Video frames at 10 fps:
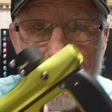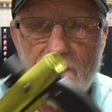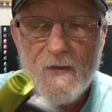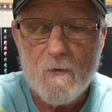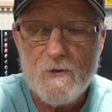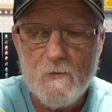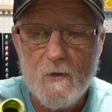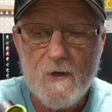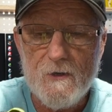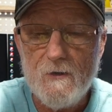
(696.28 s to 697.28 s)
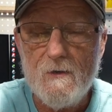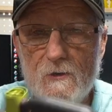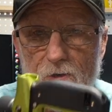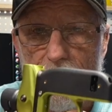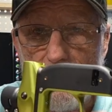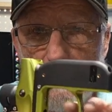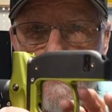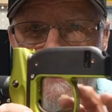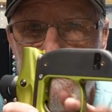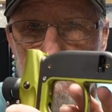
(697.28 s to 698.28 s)
now what you want to do is you just
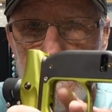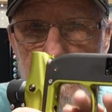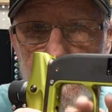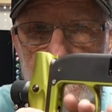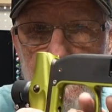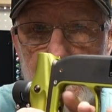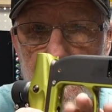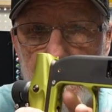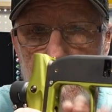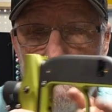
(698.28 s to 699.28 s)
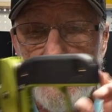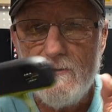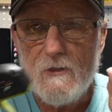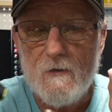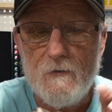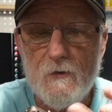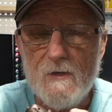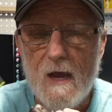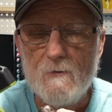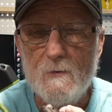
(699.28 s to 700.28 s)
want to, just a few
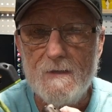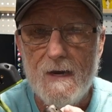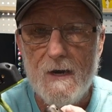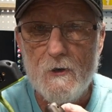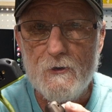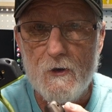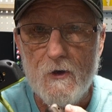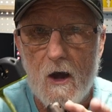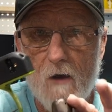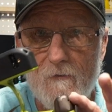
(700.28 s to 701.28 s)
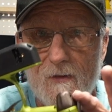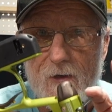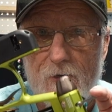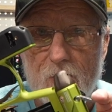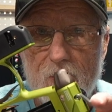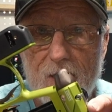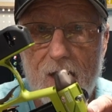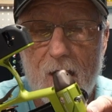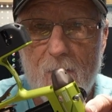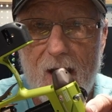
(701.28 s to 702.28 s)
times with the air turned off, and then turn the
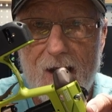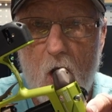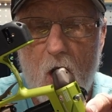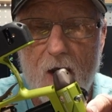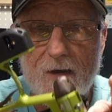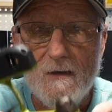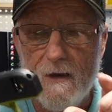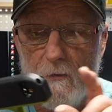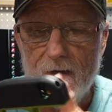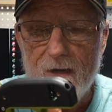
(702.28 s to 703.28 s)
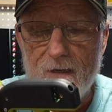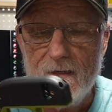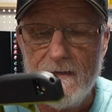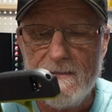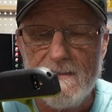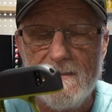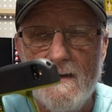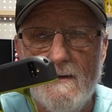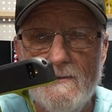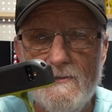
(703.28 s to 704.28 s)
air back on, and what that does is
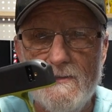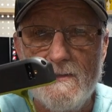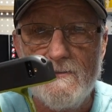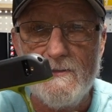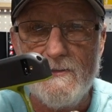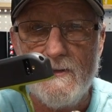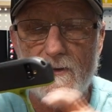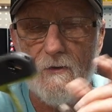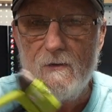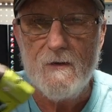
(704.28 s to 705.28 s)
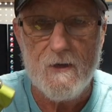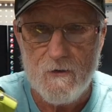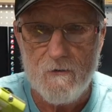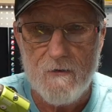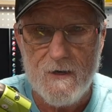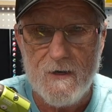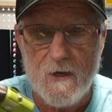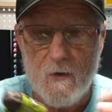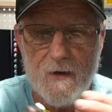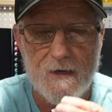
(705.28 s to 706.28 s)
it unsticks the solenoid and you're ready to
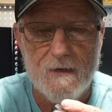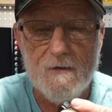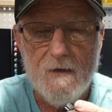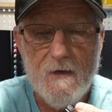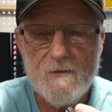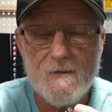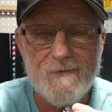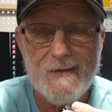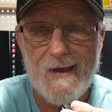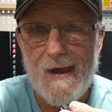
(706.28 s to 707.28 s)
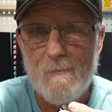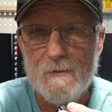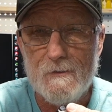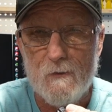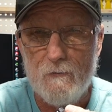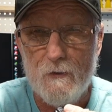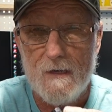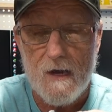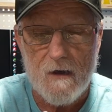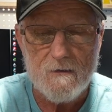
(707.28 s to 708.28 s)
go again. So if that happens, don't
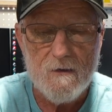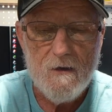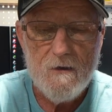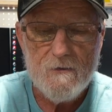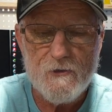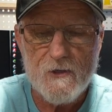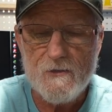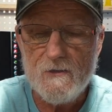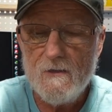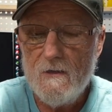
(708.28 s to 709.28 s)
freak out. Just